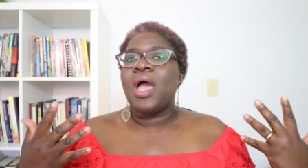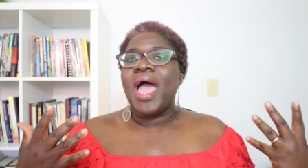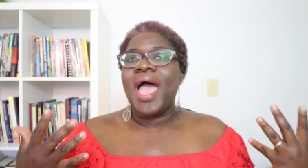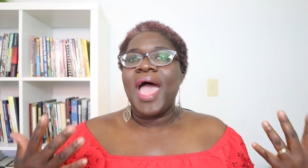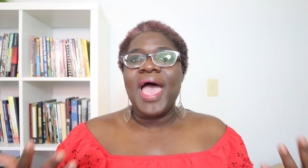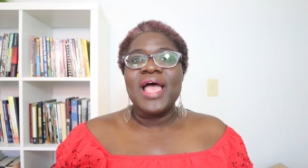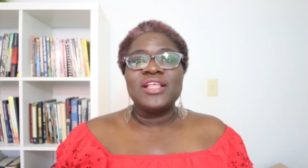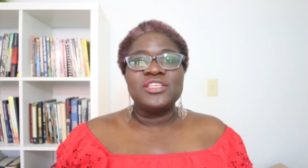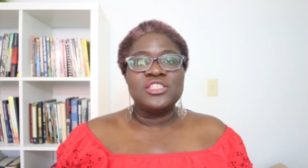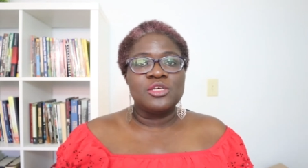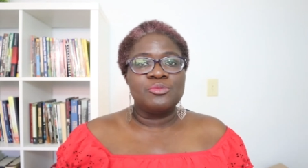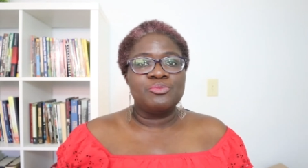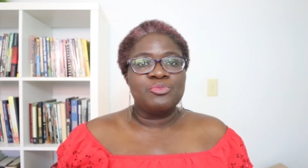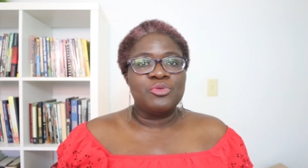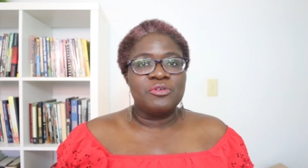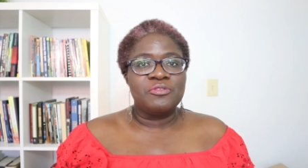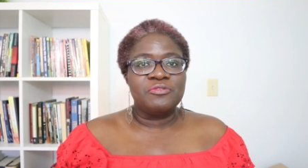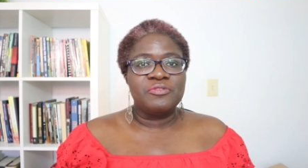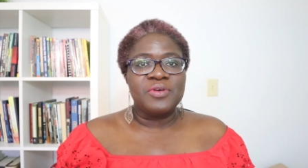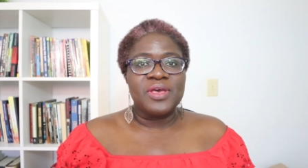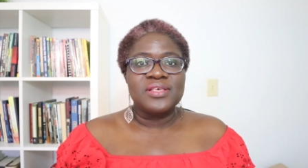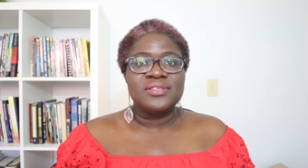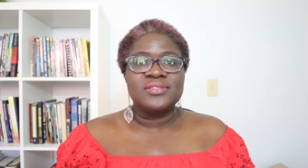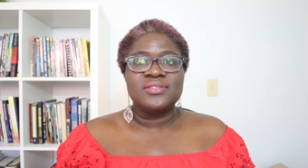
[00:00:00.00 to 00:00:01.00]
Adjunct
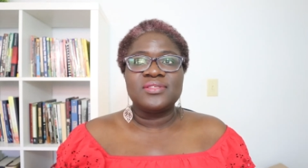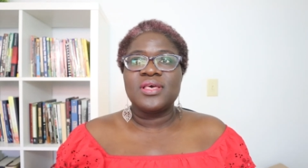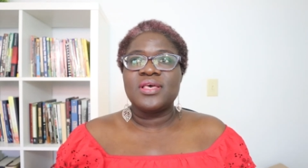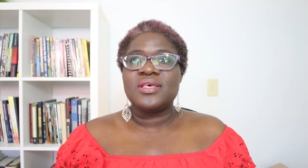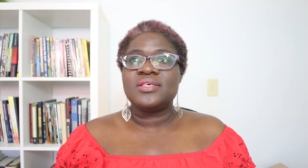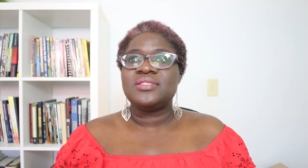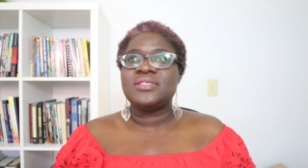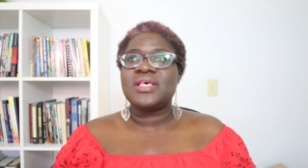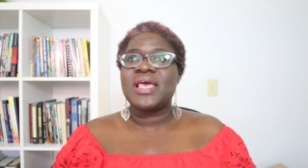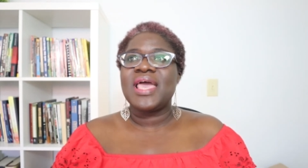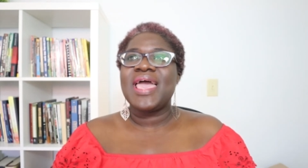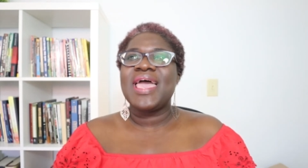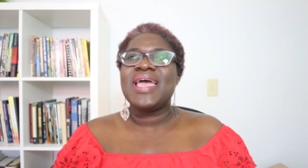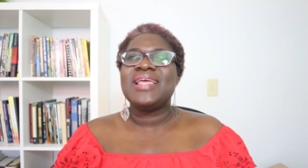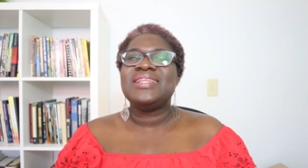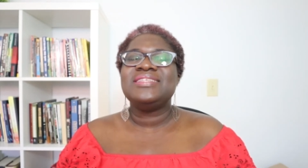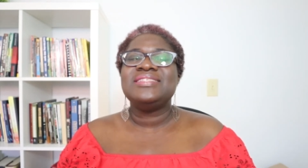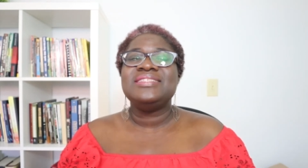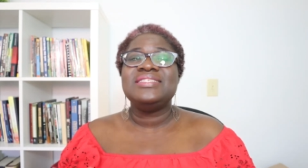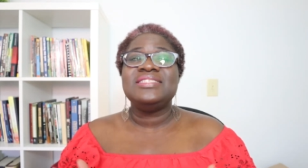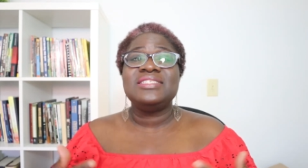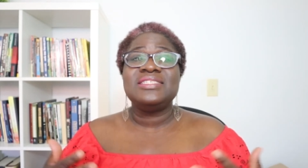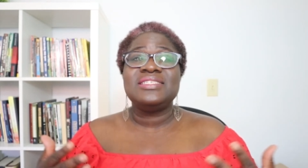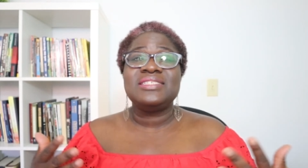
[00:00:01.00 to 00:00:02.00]
professors,
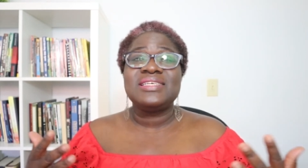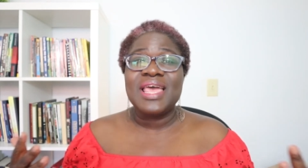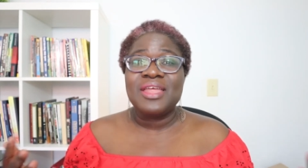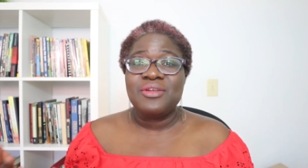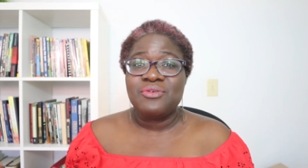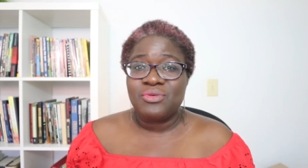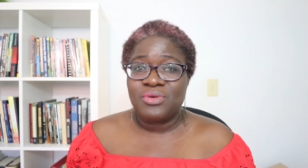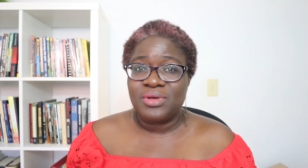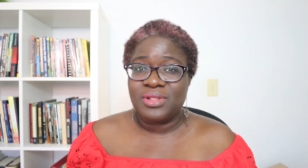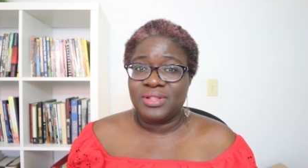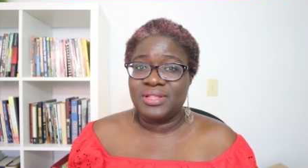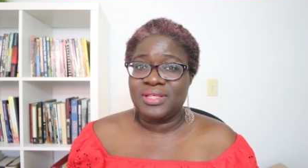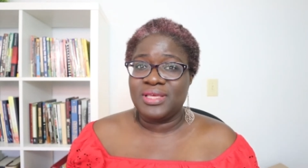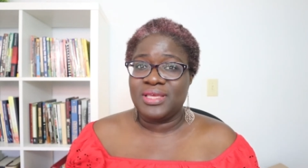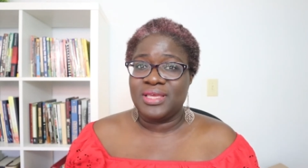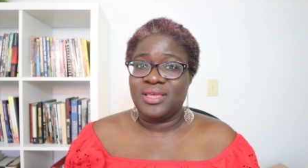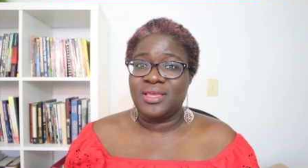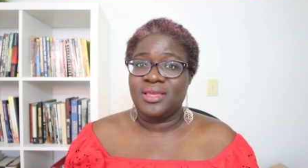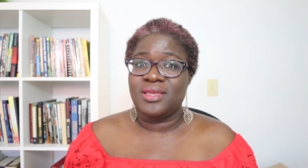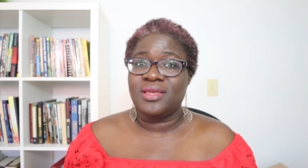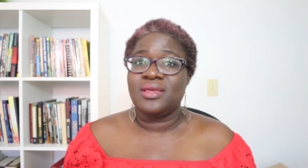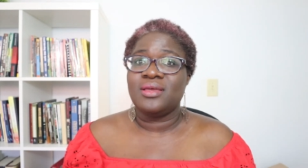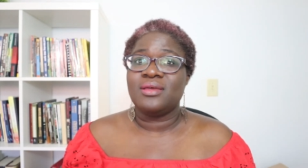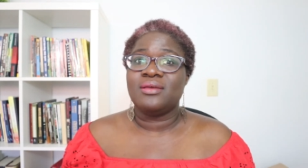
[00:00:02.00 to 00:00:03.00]
and
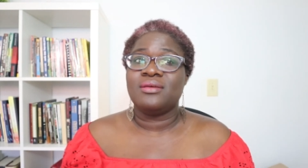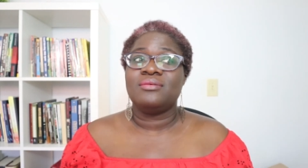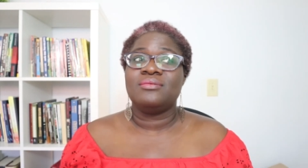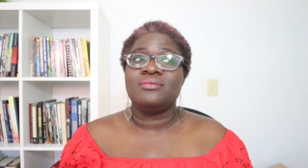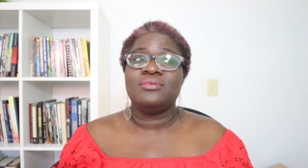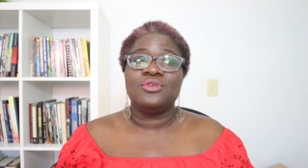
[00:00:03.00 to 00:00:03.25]
generally,